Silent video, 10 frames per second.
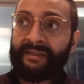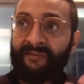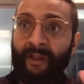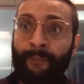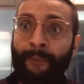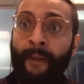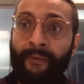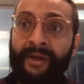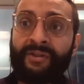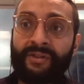developer
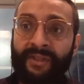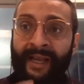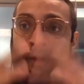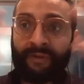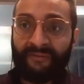operations, like how